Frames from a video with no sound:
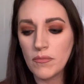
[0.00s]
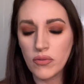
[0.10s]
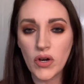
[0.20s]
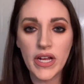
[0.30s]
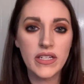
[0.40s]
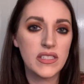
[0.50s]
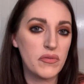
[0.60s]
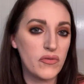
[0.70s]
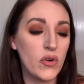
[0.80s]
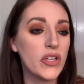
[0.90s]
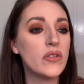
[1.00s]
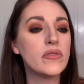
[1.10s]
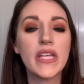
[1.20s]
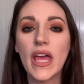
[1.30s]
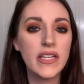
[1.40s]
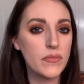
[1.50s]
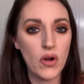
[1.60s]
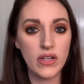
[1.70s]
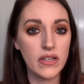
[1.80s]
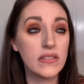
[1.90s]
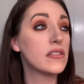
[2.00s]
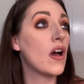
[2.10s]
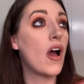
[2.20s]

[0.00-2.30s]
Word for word: brands before I use any products.